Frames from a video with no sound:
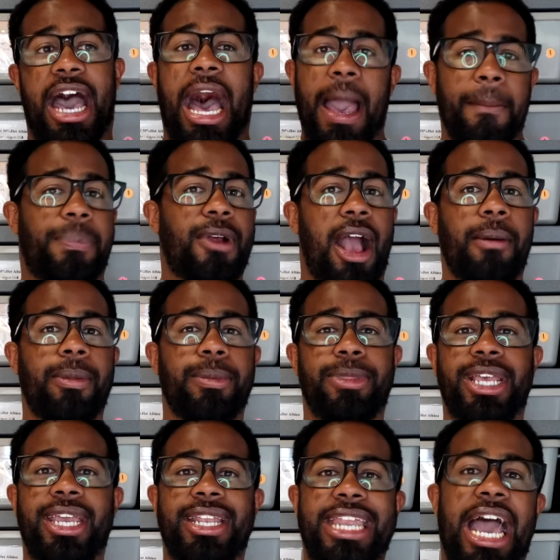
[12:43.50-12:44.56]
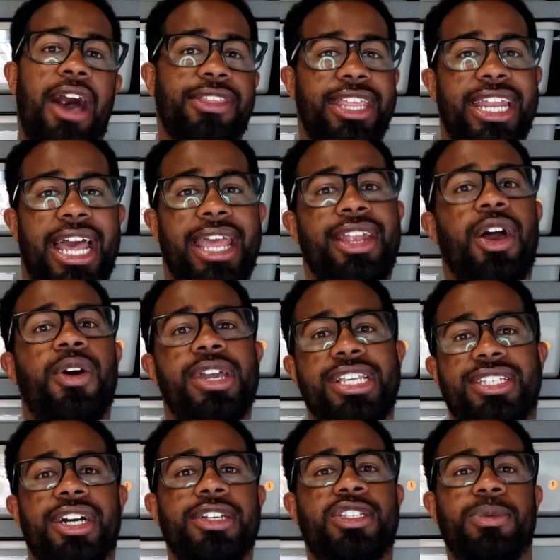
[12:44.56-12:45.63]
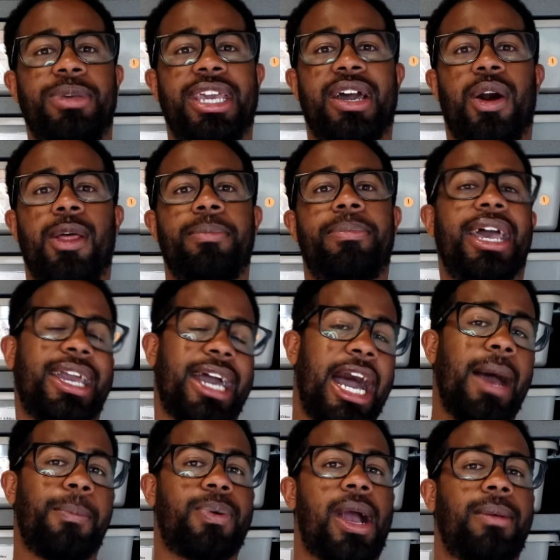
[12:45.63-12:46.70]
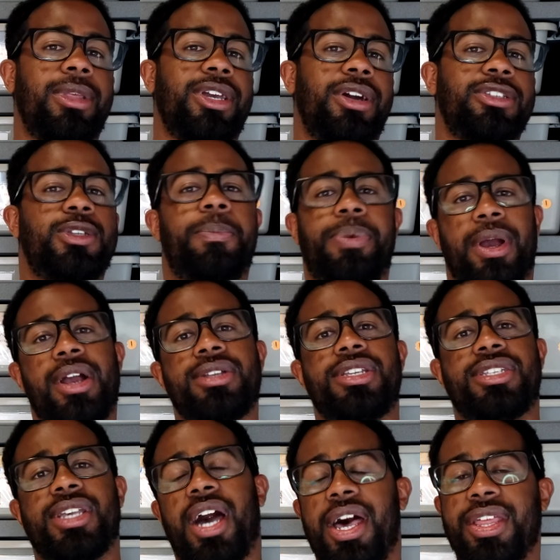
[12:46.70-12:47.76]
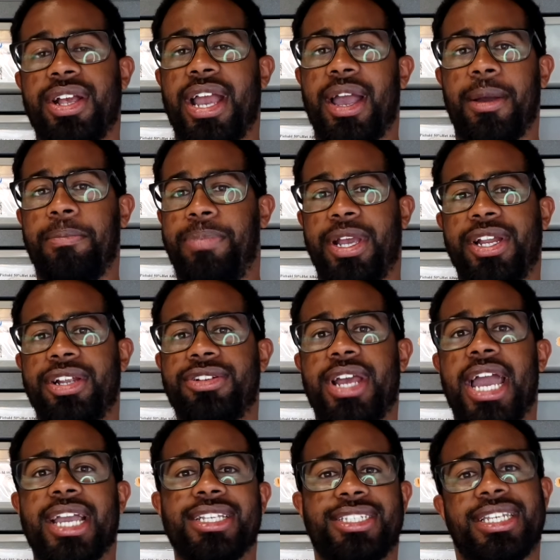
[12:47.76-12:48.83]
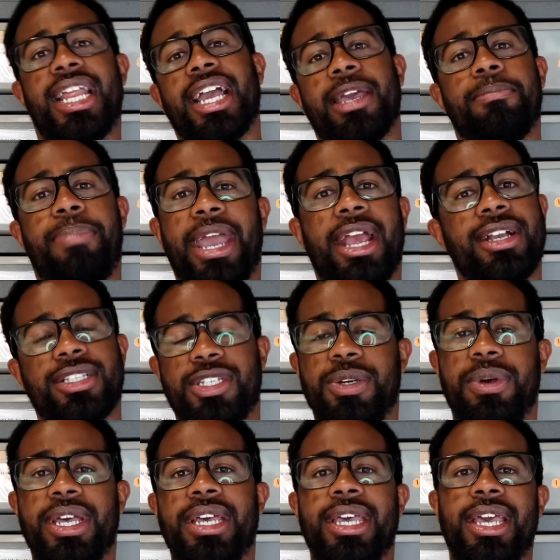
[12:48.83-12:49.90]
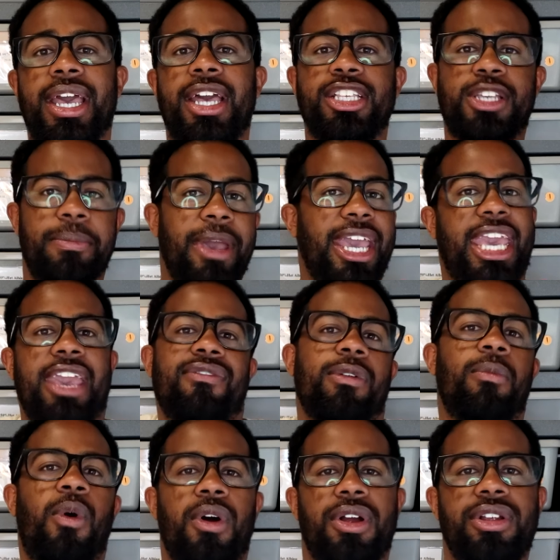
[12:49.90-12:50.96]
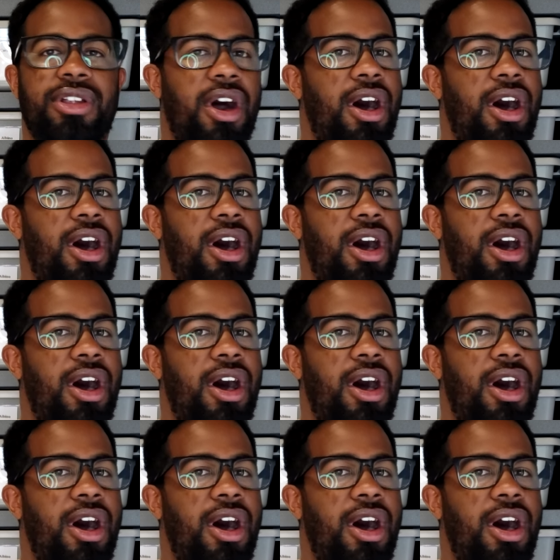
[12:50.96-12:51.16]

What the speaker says: I'm probably, now that I know he's going to be a holdback, I'm probably going to purchase other bearded dragons that I compare to it to make even more